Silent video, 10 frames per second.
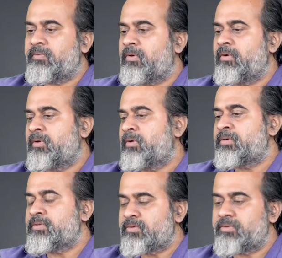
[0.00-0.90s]
of all your
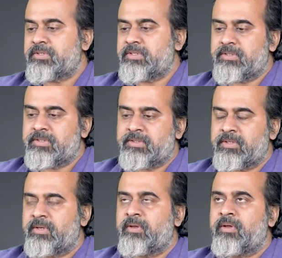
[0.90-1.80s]
resources
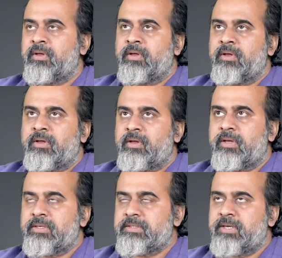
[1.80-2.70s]

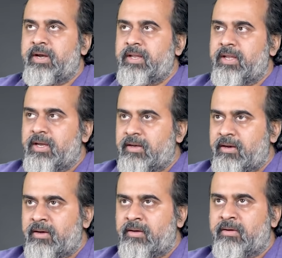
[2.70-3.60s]
is
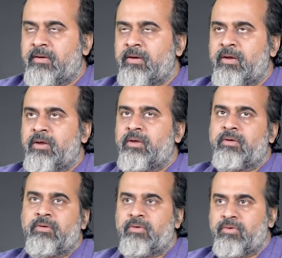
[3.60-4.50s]
dedicated
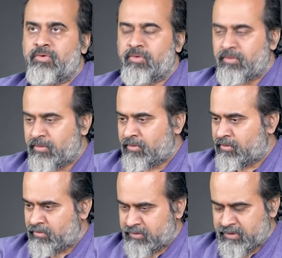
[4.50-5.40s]

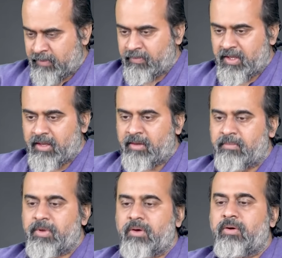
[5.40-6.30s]
to
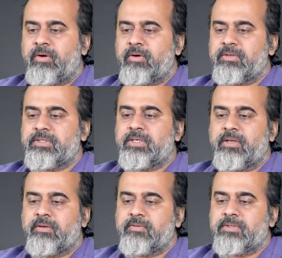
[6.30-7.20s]
something beyond
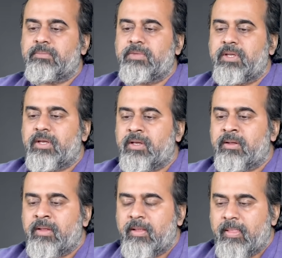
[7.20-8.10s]
yourself,
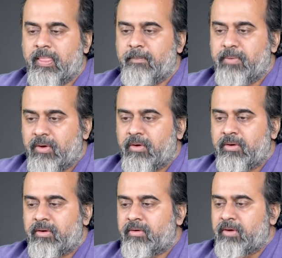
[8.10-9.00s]
something
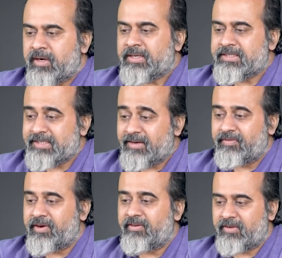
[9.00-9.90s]
beyond your little
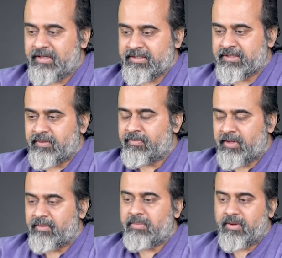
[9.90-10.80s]
self interest,
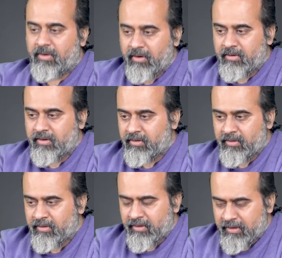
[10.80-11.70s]
something beyond
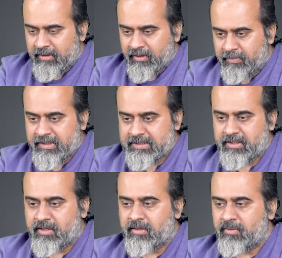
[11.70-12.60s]
your little
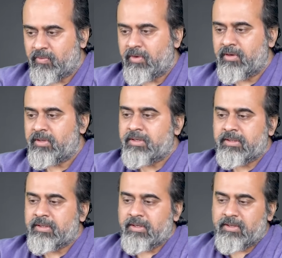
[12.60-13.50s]
personal
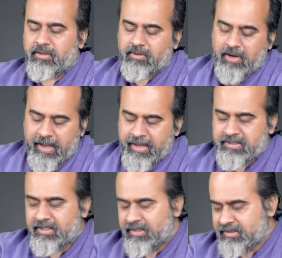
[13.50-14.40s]
world, your
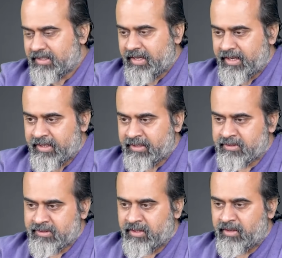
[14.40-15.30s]
likes and
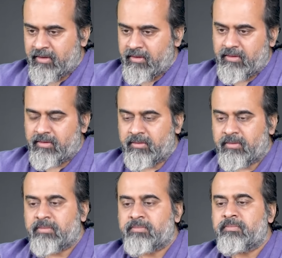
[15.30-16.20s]
dislikes,
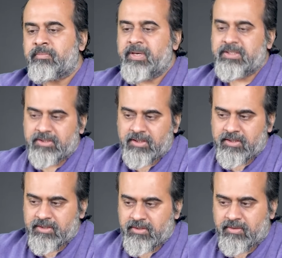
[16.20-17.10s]
your
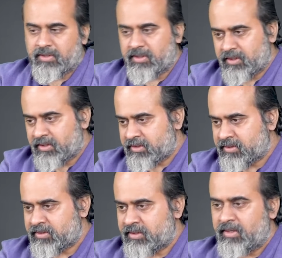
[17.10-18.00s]
pleasures, your
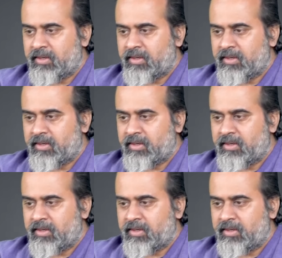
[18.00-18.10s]
hurts.